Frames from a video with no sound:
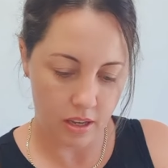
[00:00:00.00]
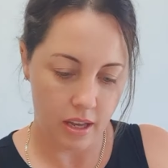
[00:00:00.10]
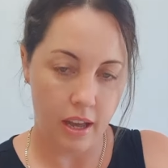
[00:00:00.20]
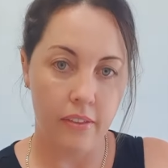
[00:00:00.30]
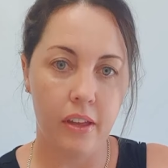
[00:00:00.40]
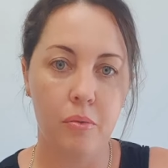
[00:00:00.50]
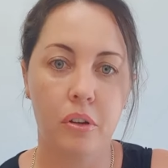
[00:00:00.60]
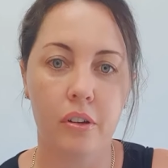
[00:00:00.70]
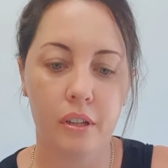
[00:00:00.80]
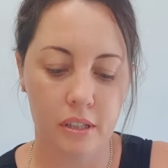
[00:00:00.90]
And that will
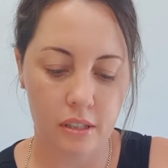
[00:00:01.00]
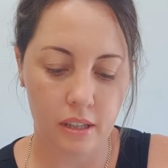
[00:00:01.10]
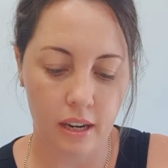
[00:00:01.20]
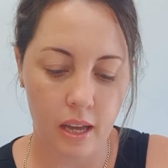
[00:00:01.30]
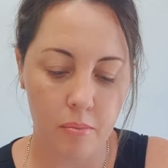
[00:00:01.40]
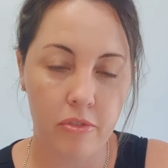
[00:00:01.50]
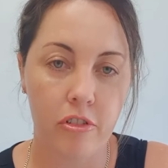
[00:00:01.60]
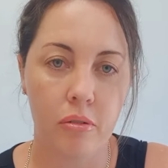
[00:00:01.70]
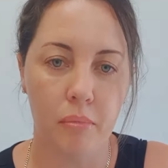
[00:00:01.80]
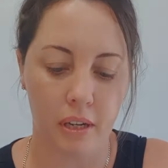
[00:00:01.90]
go into the lamp for
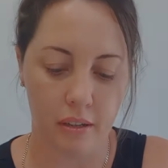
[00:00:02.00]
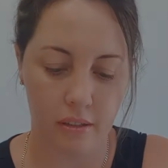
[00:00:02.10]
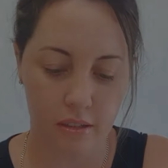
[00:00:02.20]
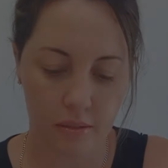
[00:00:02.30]
a minute.